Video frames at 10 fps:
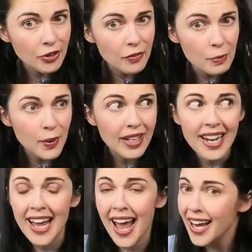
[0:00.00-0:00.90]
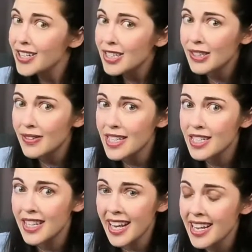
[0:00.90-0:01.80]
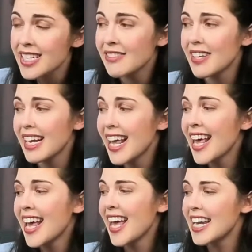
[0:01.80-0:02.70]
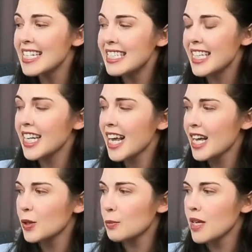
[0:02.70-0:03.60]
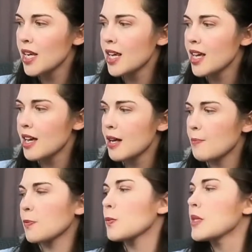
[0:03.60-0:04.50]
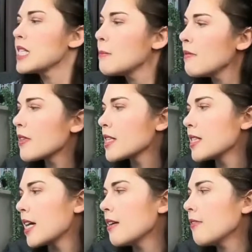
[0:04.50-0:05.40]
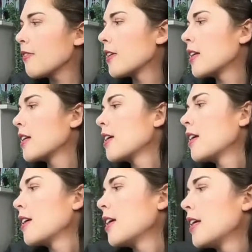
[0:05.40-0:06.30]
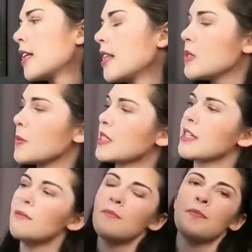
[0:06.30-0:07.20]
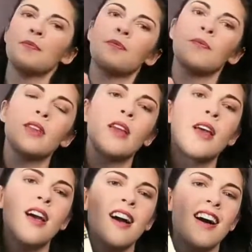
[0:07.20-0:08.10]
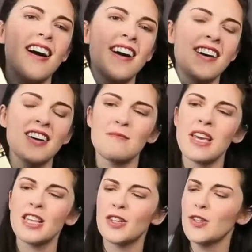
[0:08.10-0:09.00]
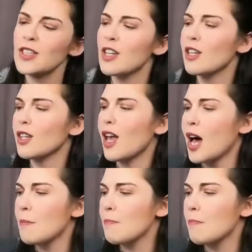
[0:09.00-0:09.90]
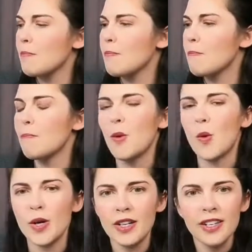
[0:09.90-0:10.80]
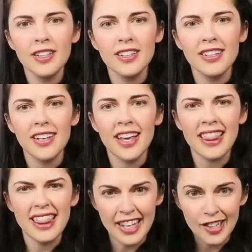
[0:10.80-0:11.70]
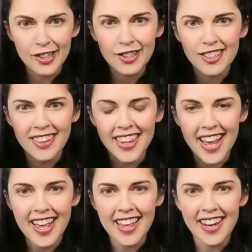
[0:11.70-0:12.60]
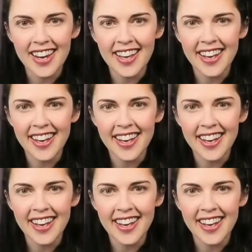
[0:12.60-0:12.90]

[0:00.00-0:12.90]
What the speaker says: book, and I actually reached the end of it, and it did help me with some of the stuff. This was it. It looks a lot more and thicker than